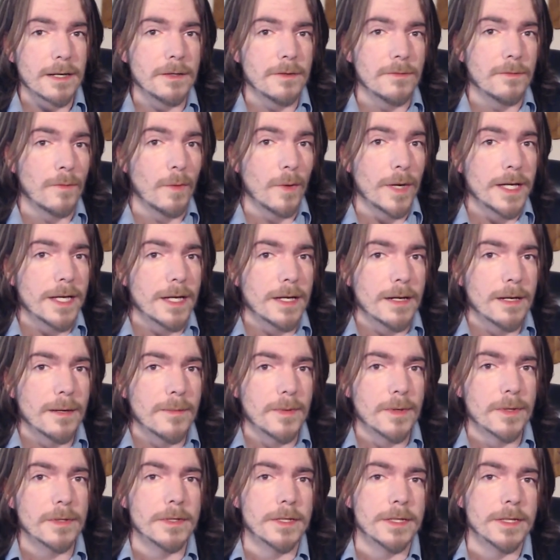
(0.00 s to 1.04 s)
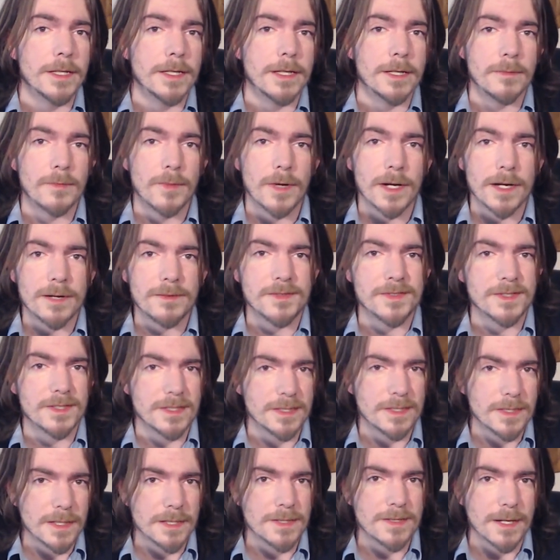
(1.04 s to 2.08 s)
of waking up early and eating breakfast,
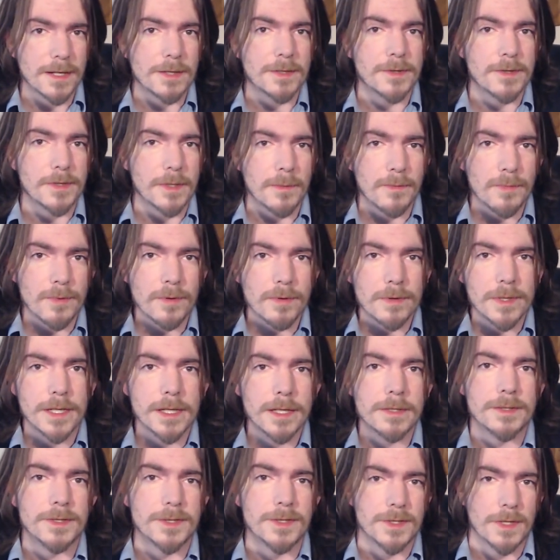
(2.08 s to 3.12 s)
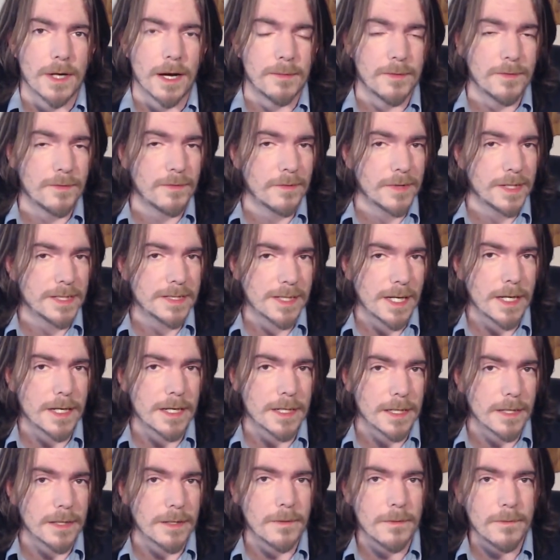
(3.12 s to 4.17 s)
it does actually a pretty good job of
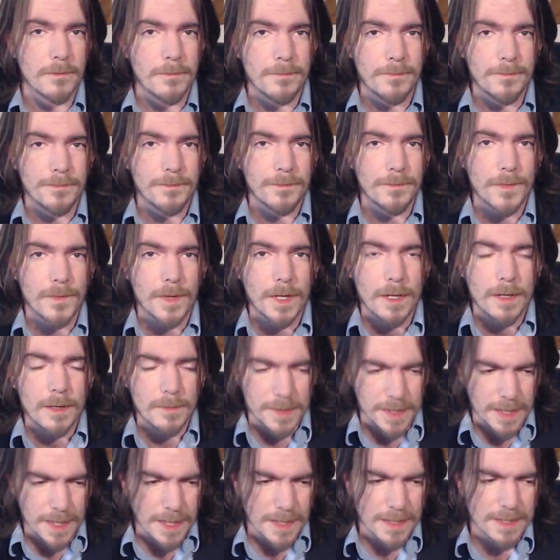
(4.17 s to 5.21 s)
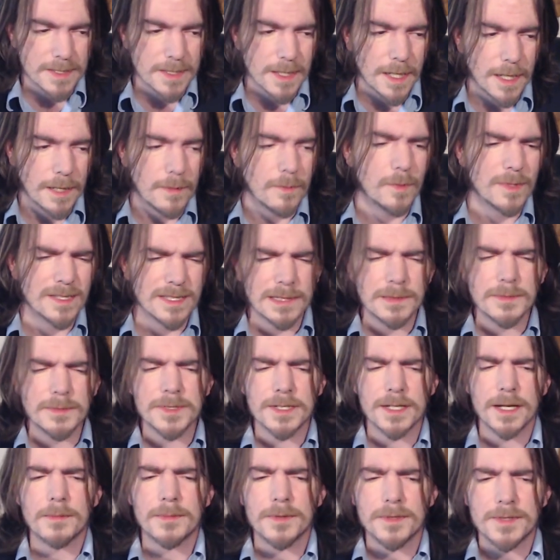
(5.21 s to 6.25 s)
resetting you. But that aside, once I
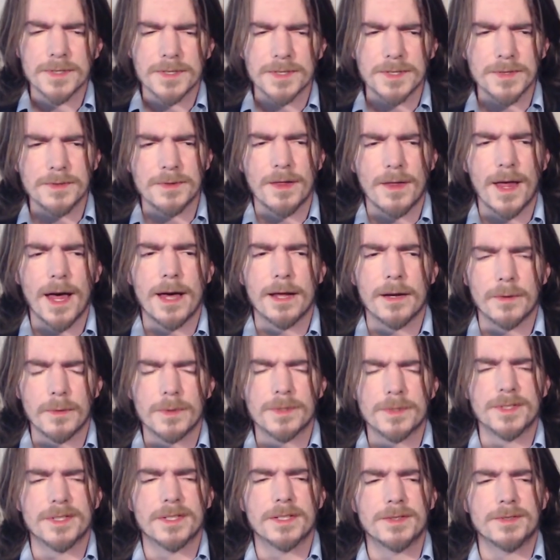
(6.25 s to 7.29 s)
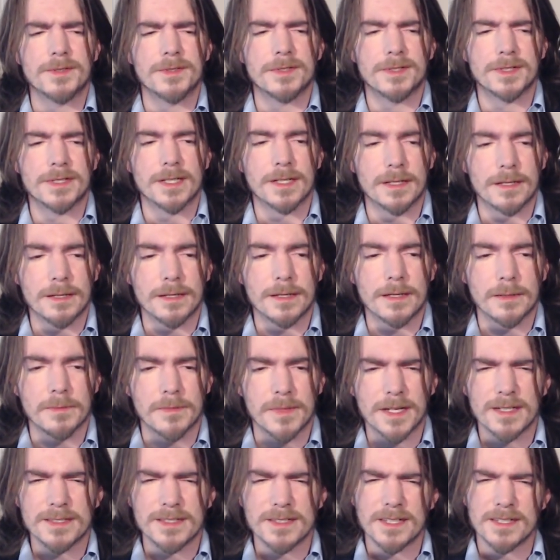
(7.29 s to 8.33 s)
was able to do that, it was an interesting thing,
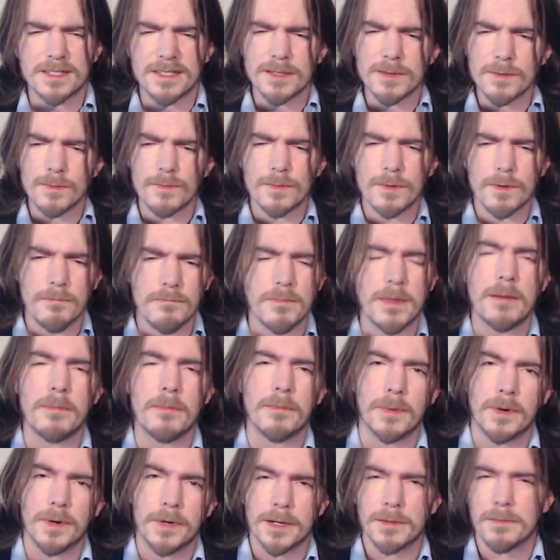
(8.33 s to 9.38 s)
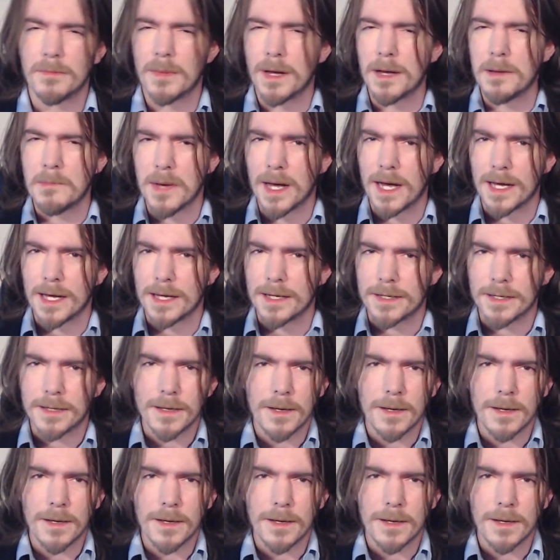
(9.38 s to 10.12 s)
because I still remembered in my mind